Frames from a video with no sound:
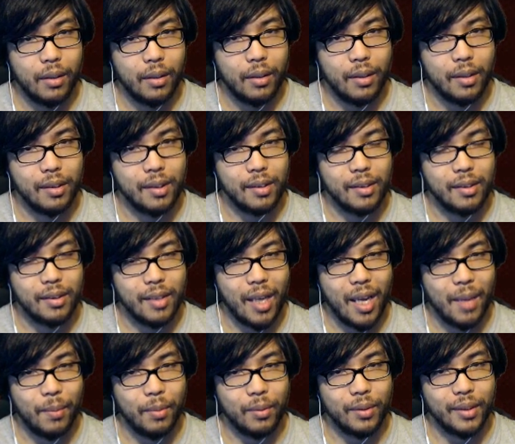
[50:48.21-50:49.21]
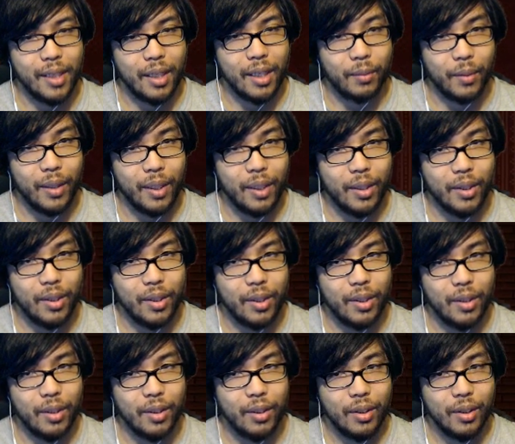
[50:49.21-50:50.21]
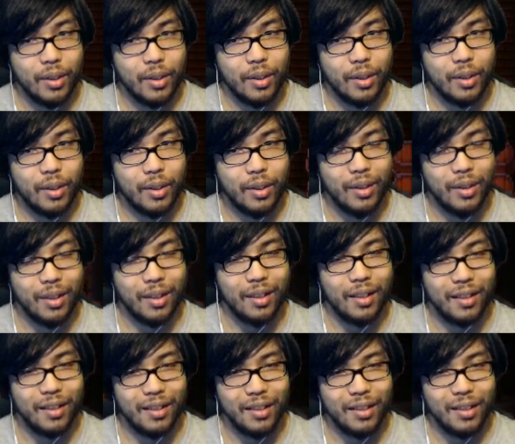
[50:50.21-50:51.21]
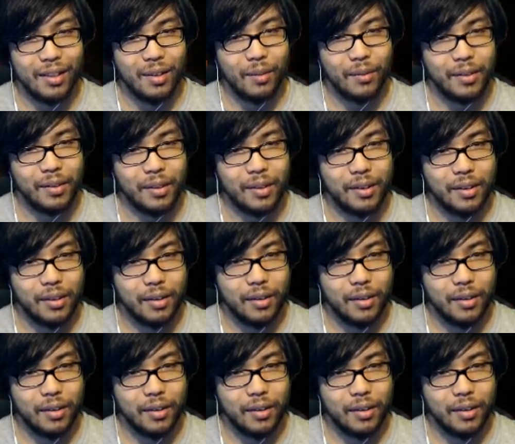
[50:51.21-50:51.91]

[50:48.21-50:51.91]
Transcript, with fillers: This is TableTech Rage. What's this?